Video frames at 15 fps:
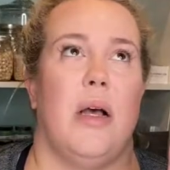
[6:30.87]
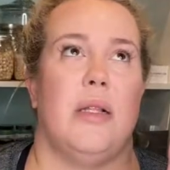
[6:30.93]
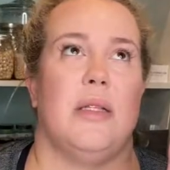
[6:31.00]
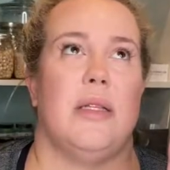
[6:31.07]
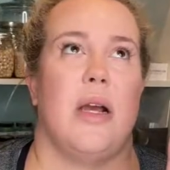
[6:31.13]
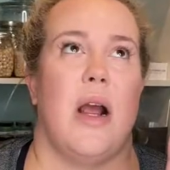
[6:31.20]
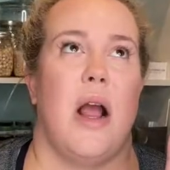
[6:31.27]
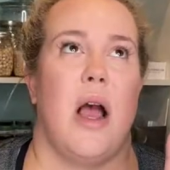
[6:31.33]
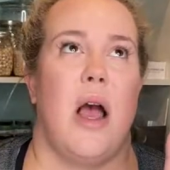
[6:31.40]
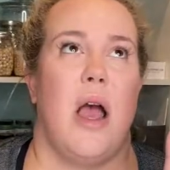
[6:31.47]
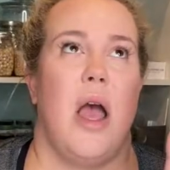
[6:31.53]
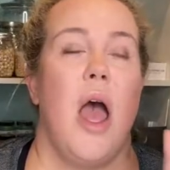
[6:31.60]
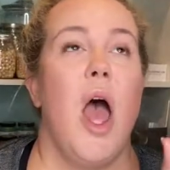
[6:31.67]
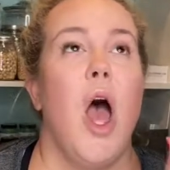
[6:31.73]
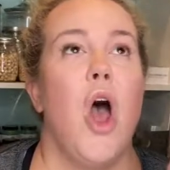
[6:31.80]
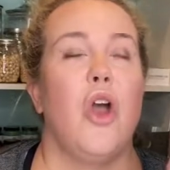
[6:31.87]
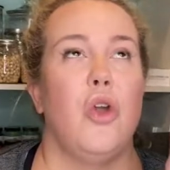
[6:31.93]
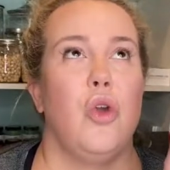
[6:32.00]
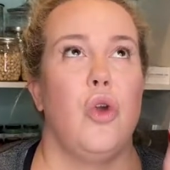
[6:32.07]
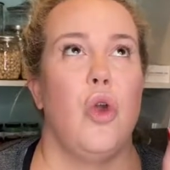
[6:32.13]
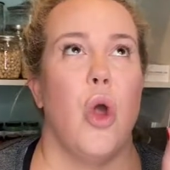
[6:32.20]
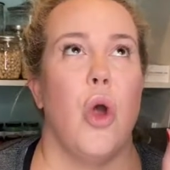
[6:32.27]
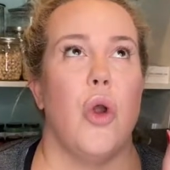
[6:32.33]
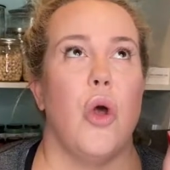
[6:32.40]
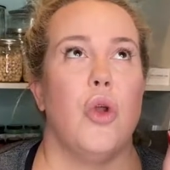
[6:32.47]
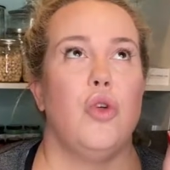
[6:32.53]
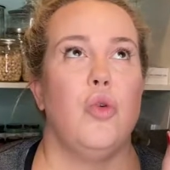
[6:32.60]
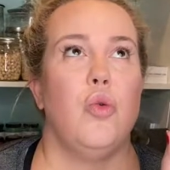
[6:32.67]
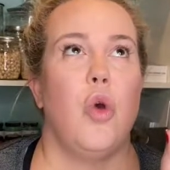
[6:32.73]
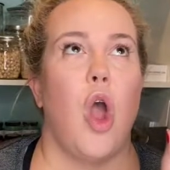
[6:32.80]
Sarah. Get
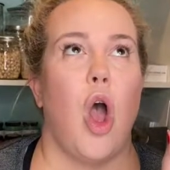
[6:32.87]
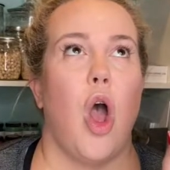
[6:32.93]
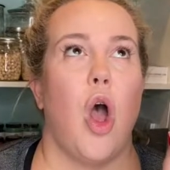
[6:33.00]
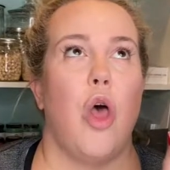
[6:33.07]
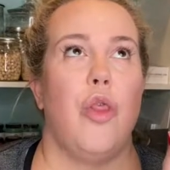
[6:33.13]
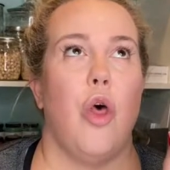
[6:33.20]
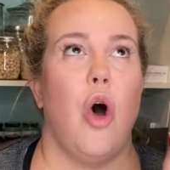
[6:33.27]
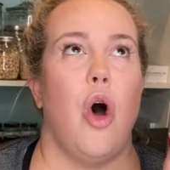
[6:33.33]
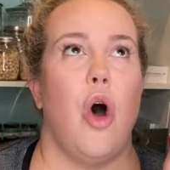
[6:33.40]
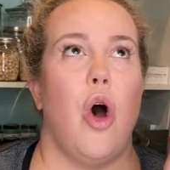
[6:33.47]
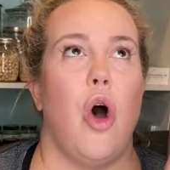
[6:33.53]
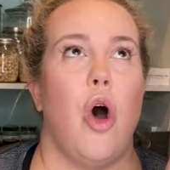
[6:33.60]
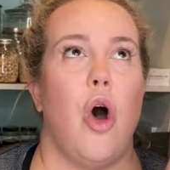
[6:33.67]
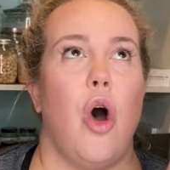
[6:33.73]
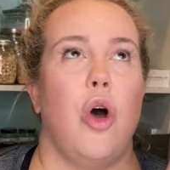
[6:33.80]
it together.